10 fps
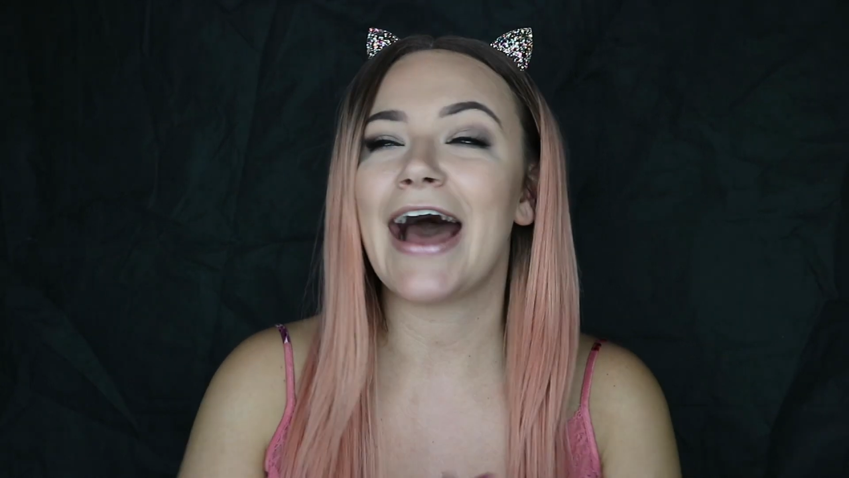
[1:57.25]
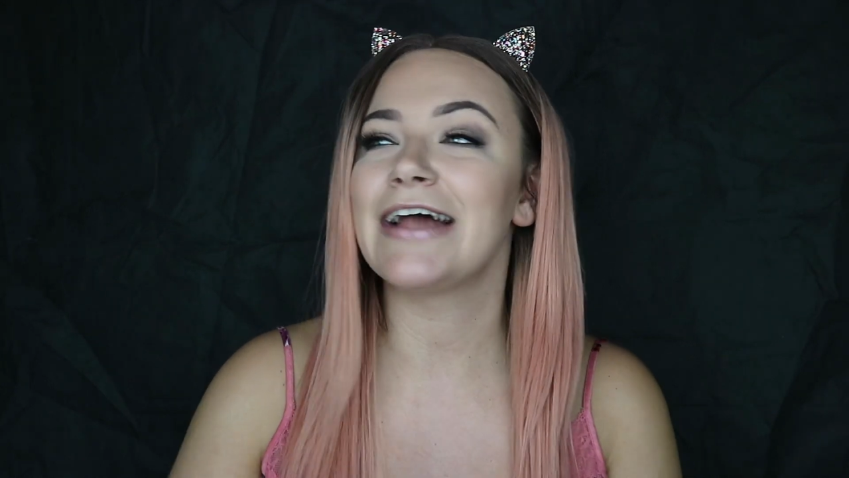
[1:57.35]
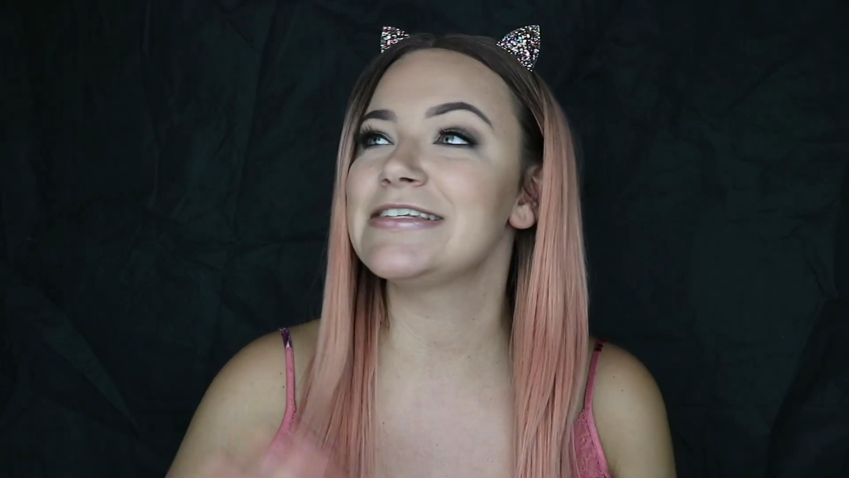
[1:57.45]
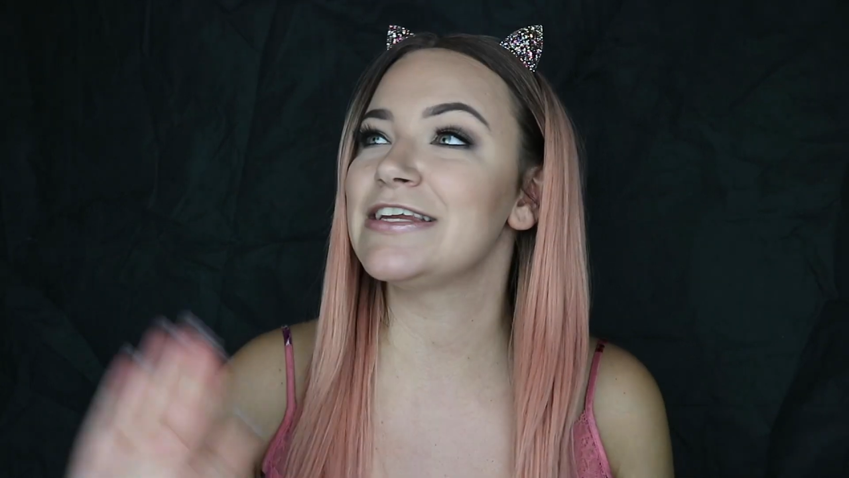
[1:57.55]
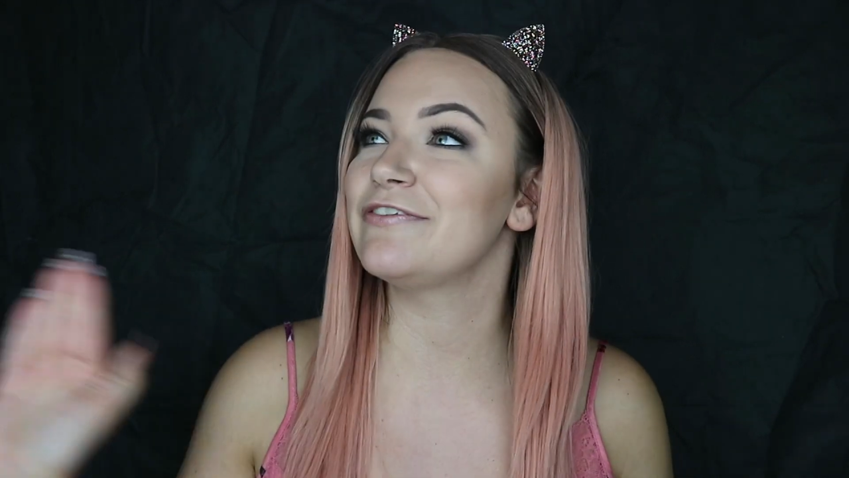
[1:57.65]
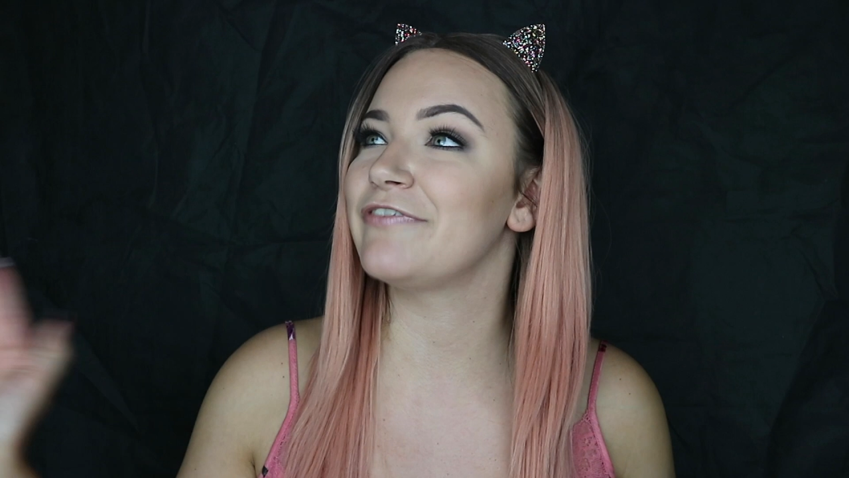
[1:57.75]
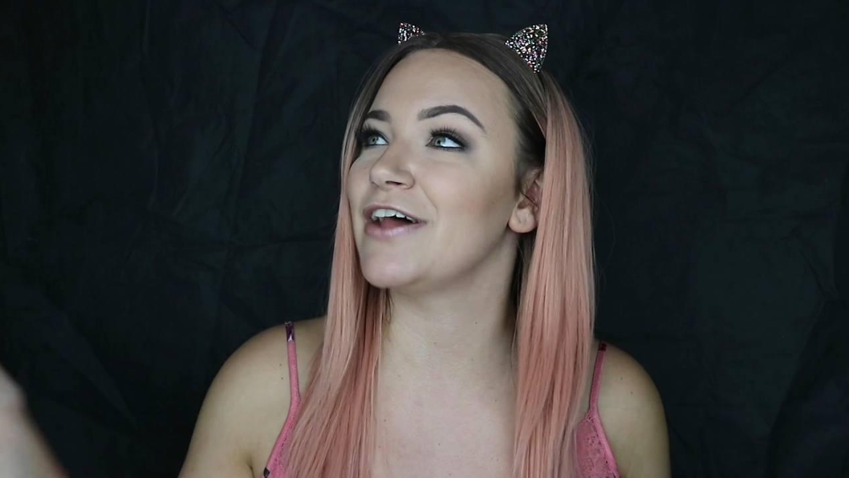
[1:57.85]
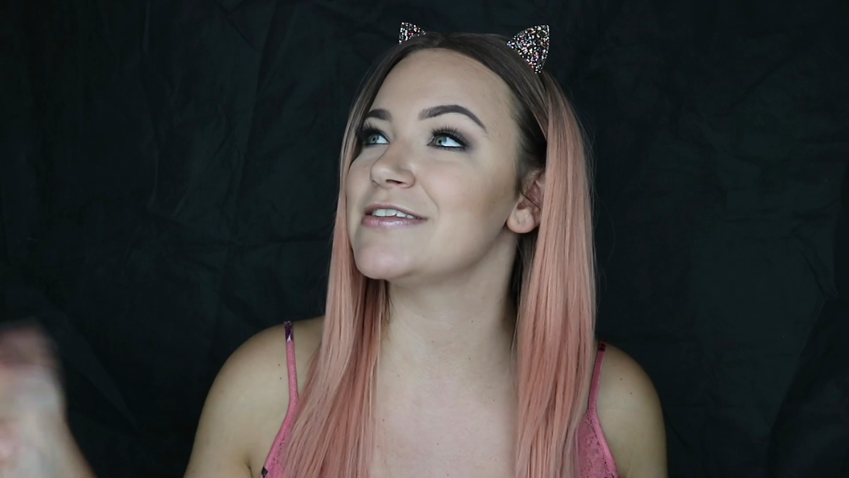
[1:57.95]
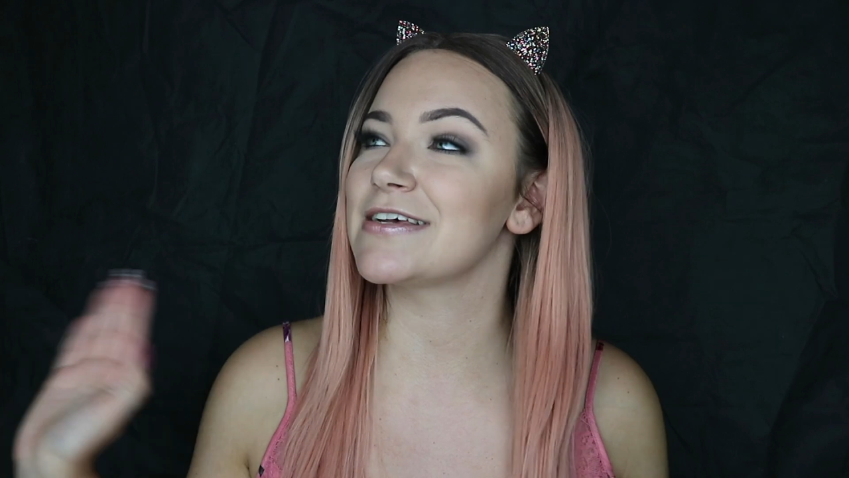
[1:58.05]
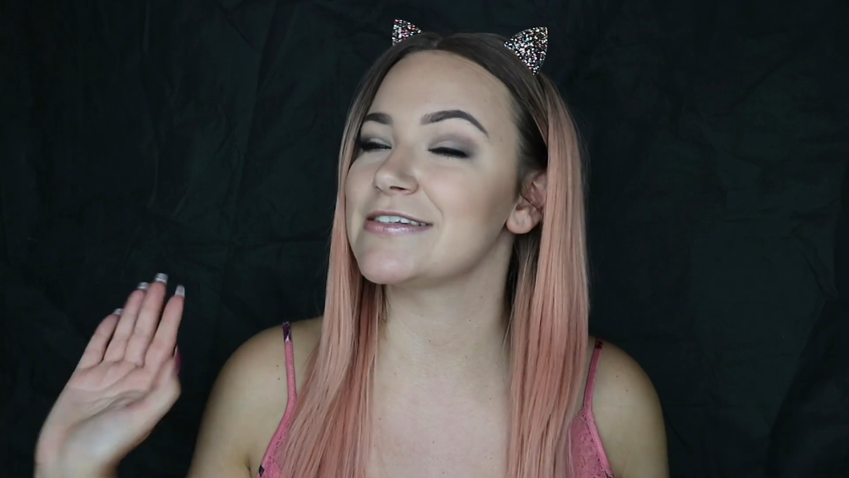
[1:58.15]
and in
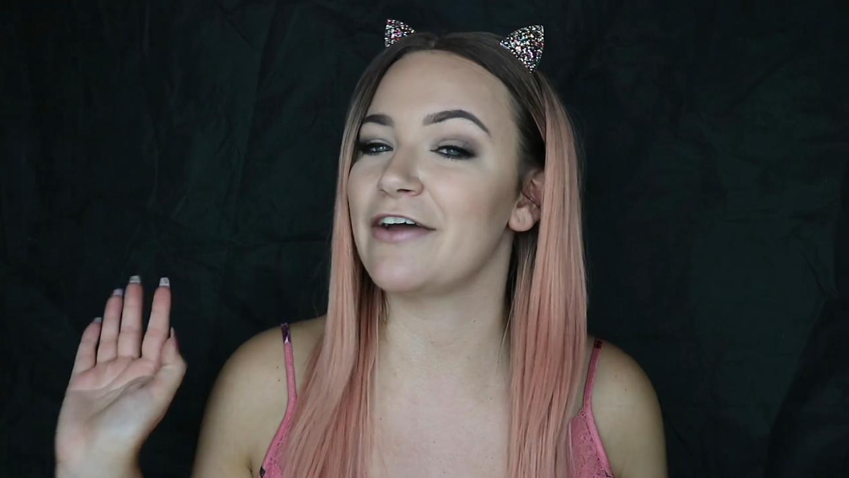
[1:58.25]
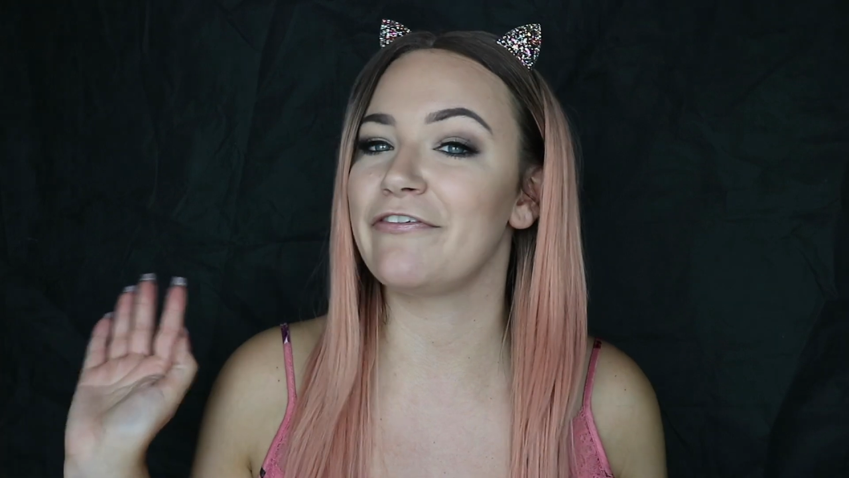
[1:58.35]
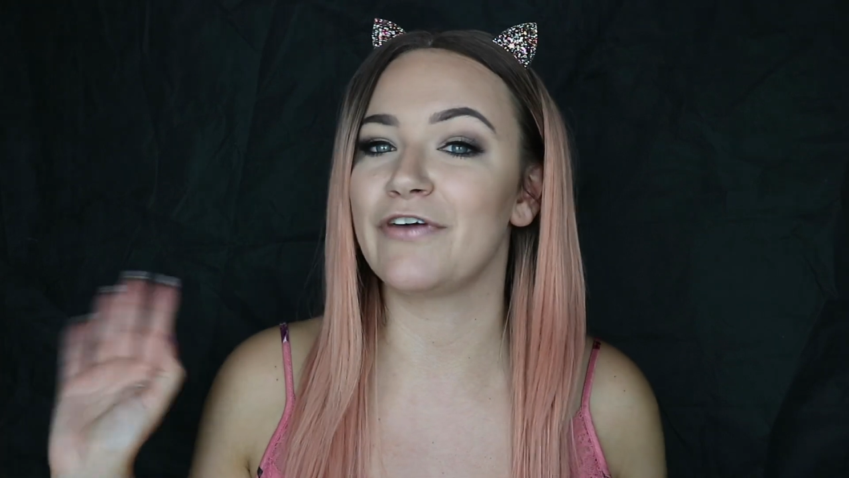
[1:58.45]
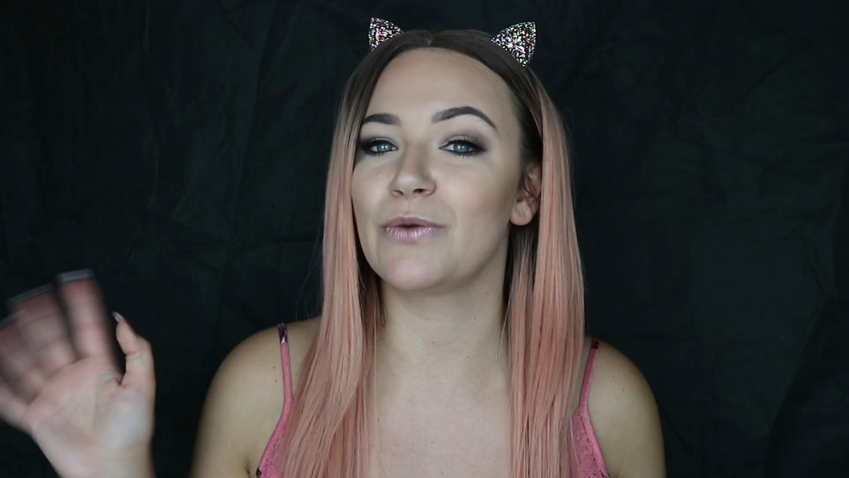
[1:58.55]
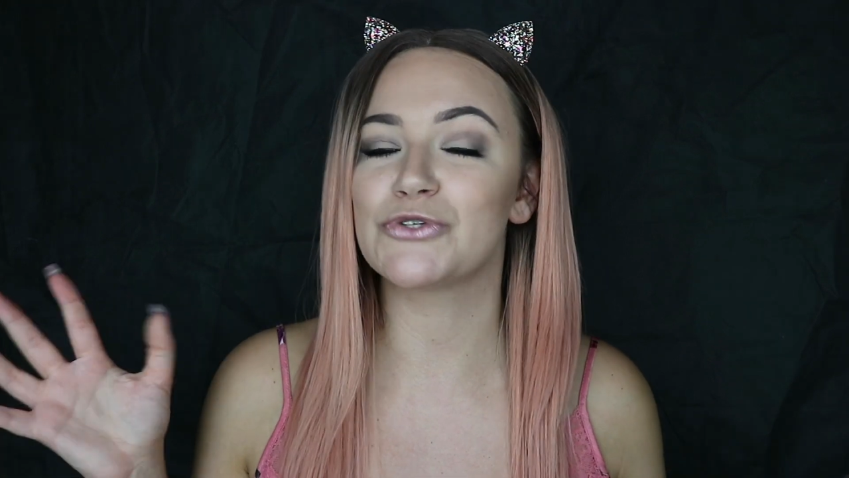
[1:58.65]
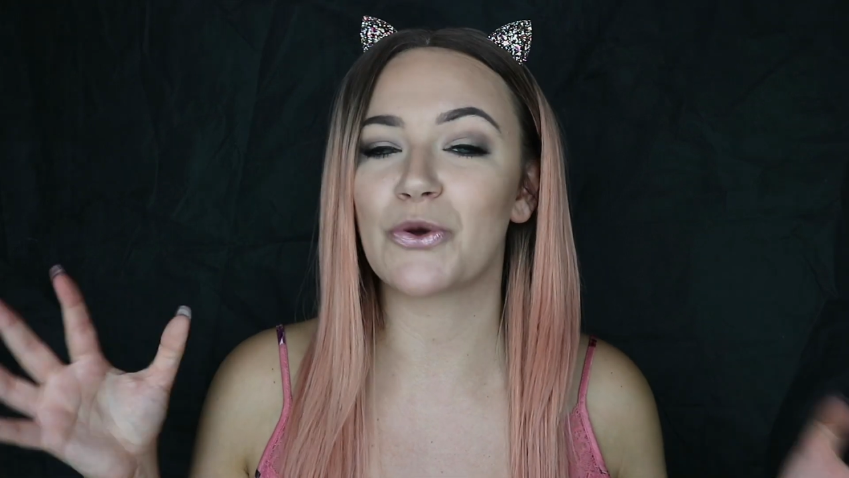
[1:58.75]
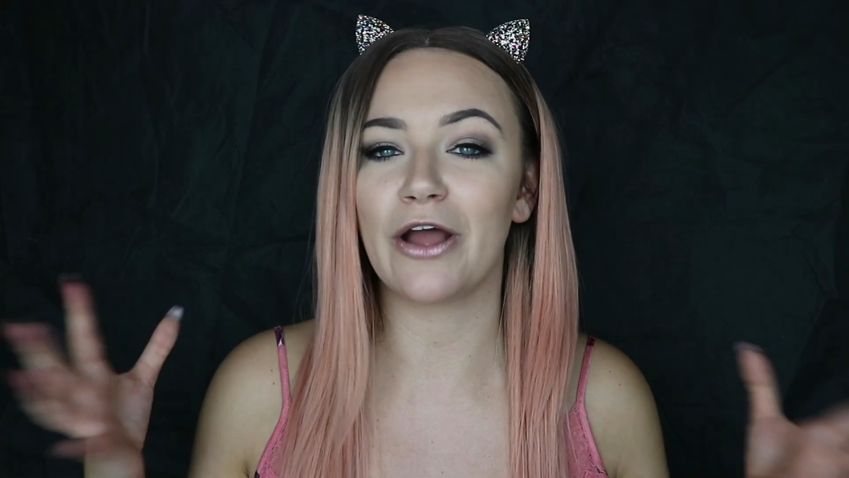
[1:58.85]
advance, because I've filmed